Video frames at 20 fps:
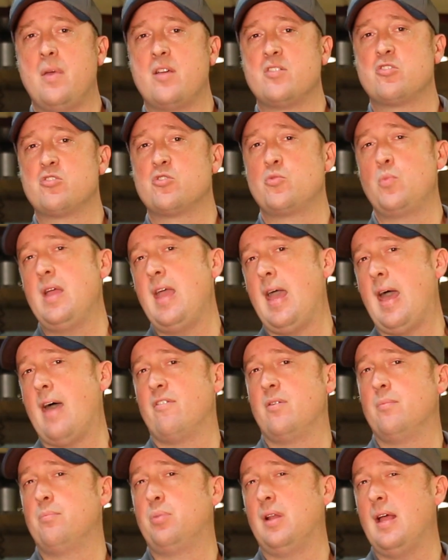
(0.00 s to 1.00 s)
measures we
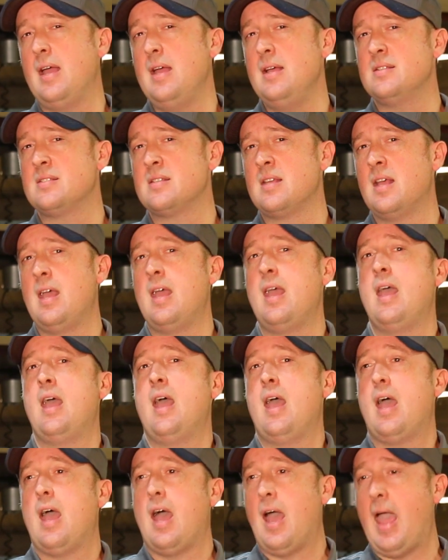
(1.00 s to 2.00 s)
have in place,
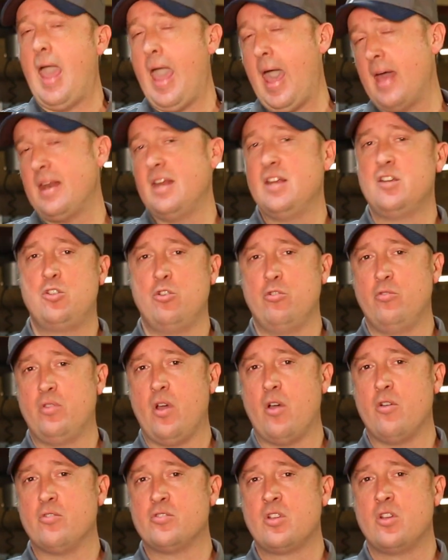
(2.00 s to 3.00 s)
adding to
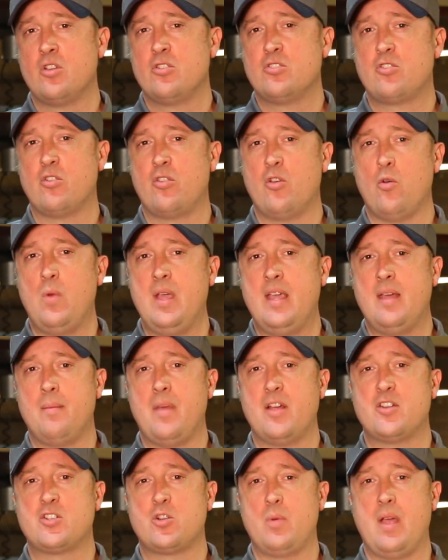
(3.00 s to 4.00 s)
those so that we can
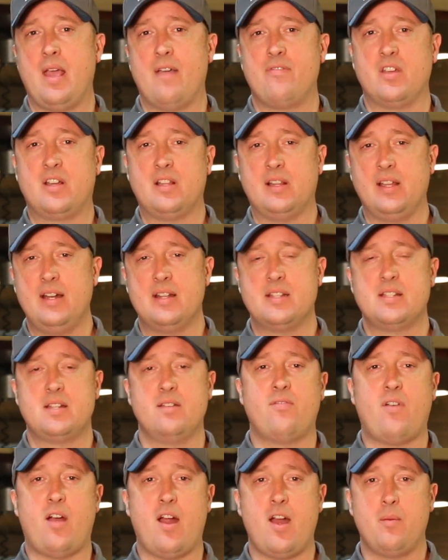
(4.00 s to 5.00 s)
make sure we have the cleanest
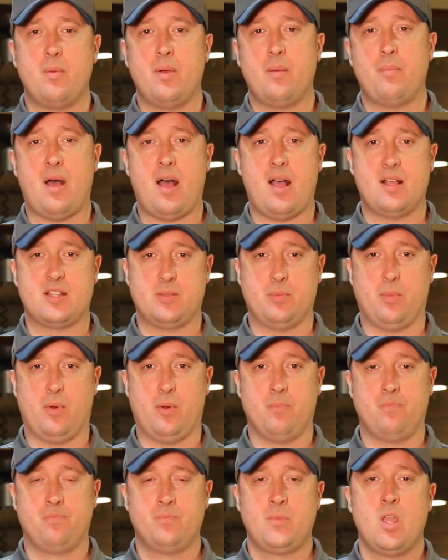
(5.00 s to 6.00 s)
environment
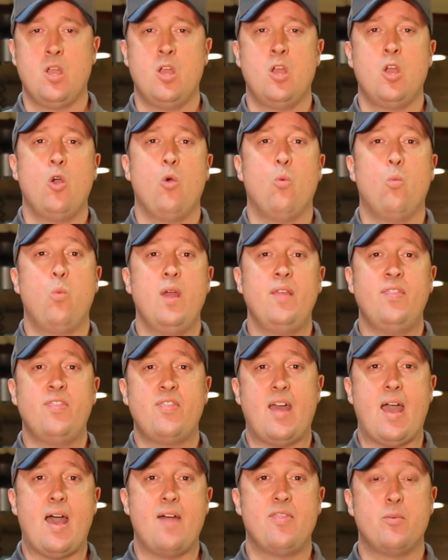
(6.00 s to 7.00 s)
possible. With
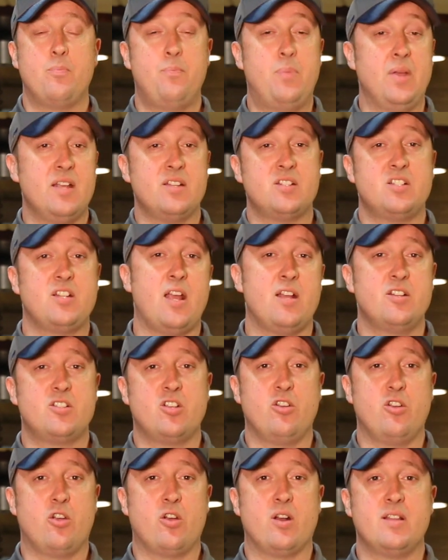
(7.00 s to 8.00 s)
that, the biggest change
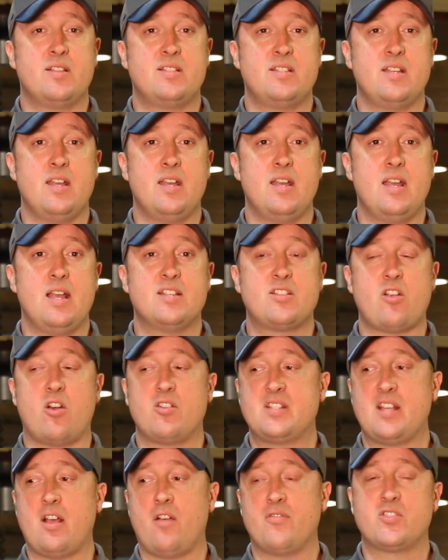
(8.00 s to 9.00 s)
that you're going to see is
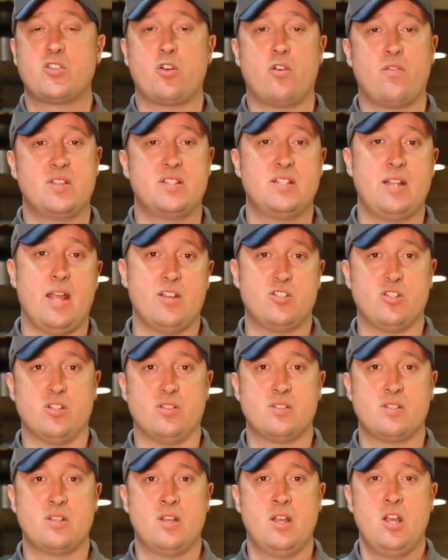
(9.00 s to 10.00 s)
our self-service
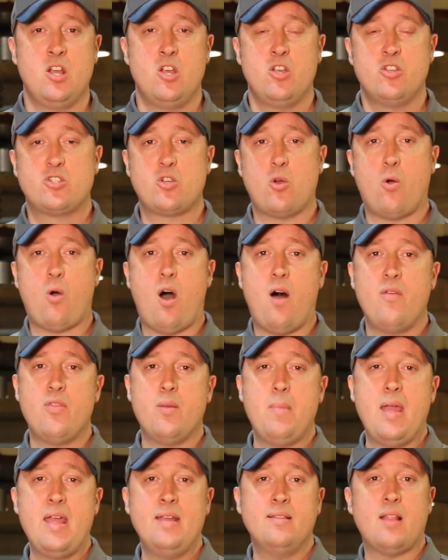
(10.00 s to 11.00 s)
stations. So on
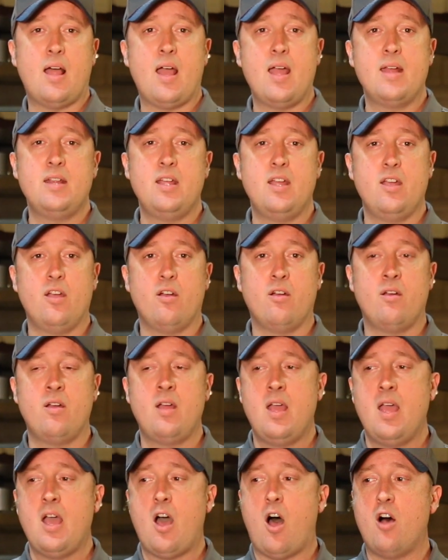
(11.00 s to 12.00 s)
the main line here,
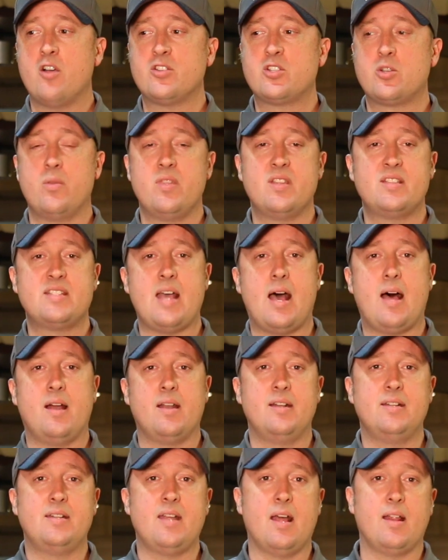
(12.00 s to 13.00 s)
also in the
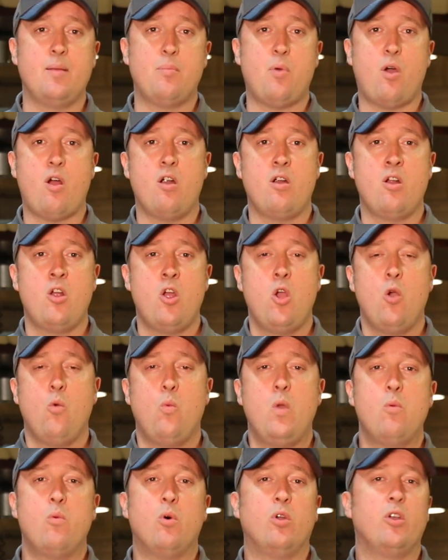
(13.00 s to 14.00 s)
salad and deli bar,
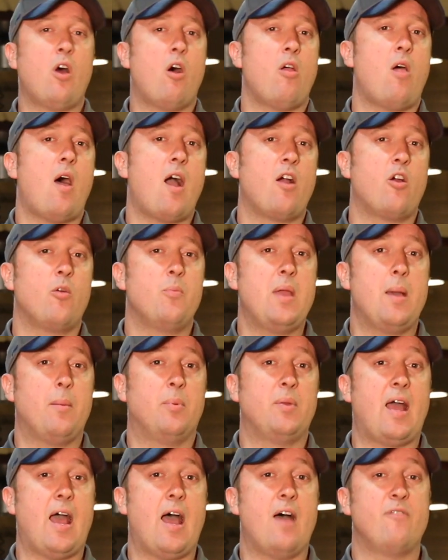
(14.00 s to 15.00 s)
we will no longer be
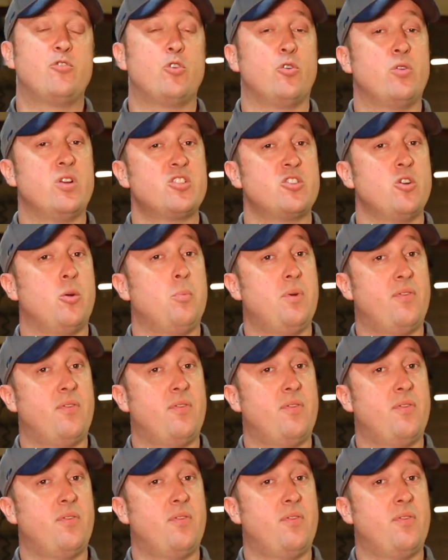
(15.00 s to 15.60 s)
able to have traditional